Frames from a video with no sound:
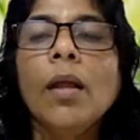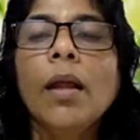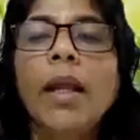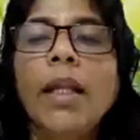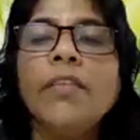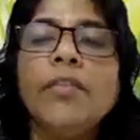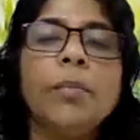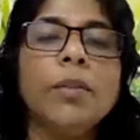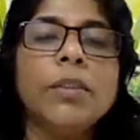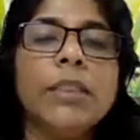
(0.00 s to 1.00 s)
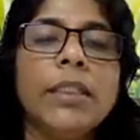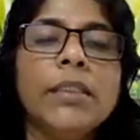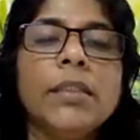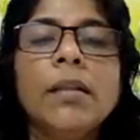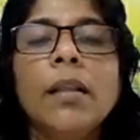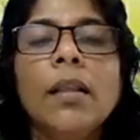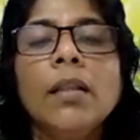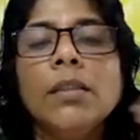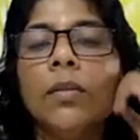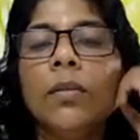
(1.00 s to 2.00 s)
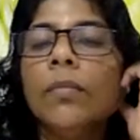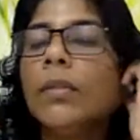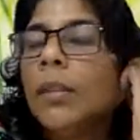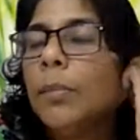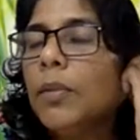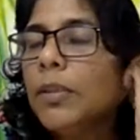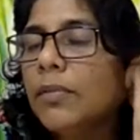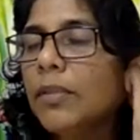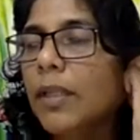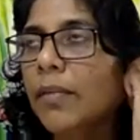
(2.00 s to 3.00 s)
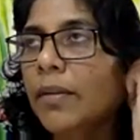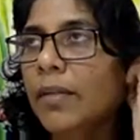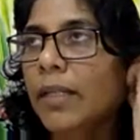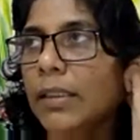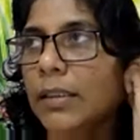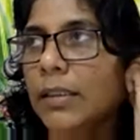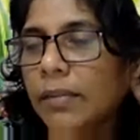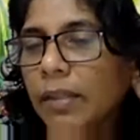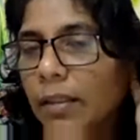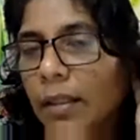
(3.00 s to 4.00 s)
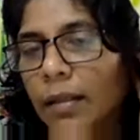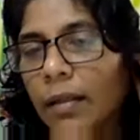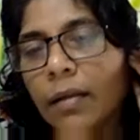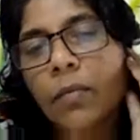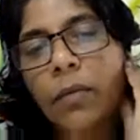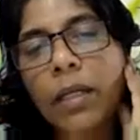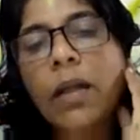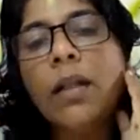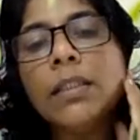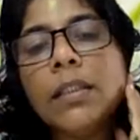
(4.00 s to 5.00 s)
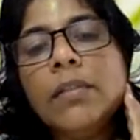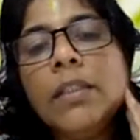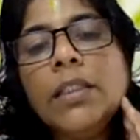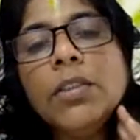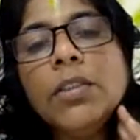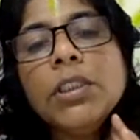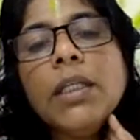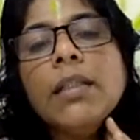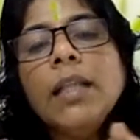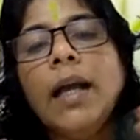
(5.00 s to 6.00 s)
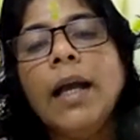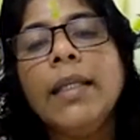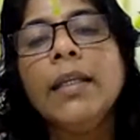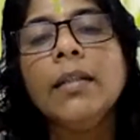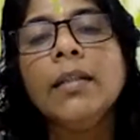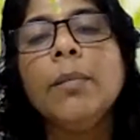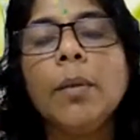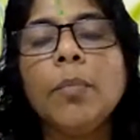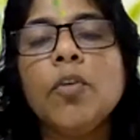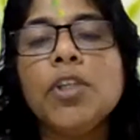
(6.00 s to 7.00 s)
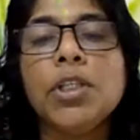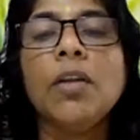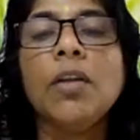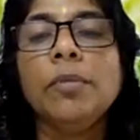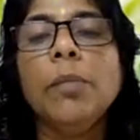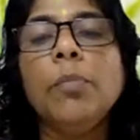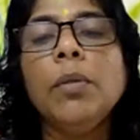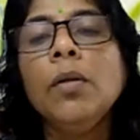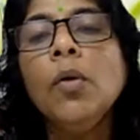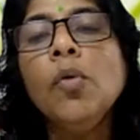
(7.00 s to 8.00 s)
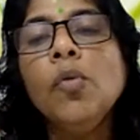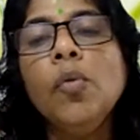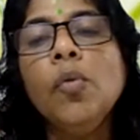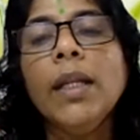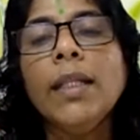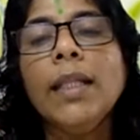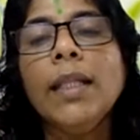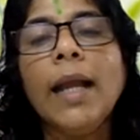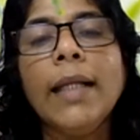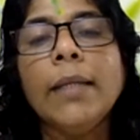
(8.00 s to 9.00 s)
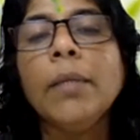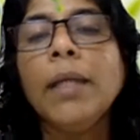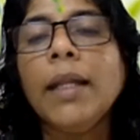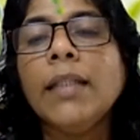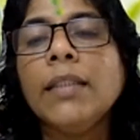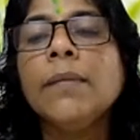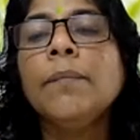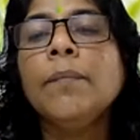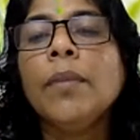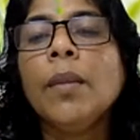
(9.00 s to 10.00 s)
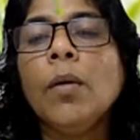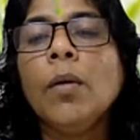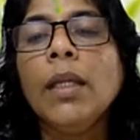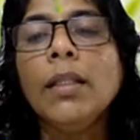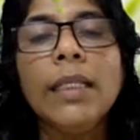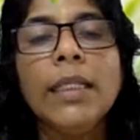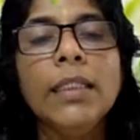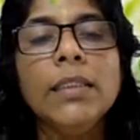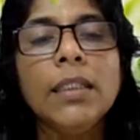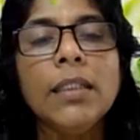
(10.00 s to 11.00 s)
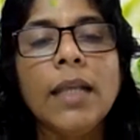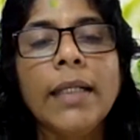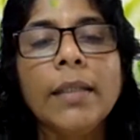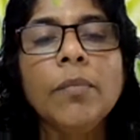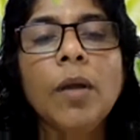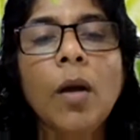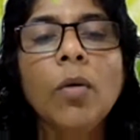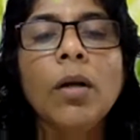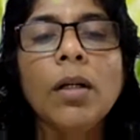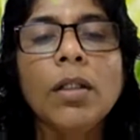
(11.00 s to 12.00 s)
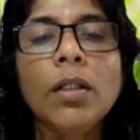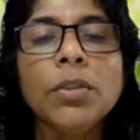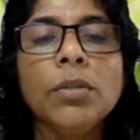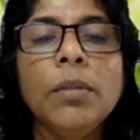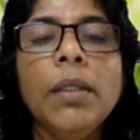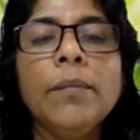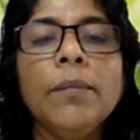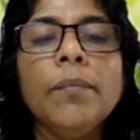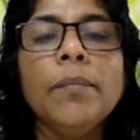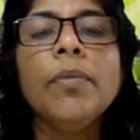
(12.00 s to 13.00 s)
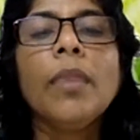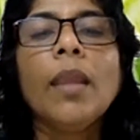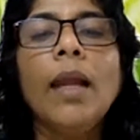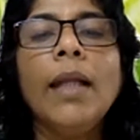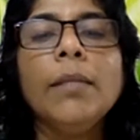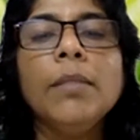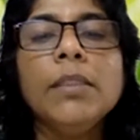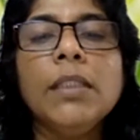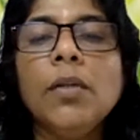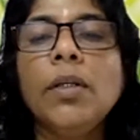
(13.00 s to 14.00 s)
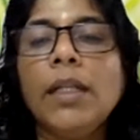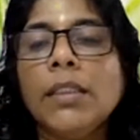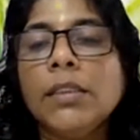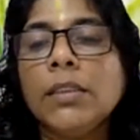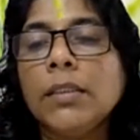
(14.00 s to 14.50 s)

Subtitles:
84%. So suppose if everyone is giving the one answer, we need to check. The higher the proportion of people who get the item correct, okay, the easier the item, how card should be, item is in good test.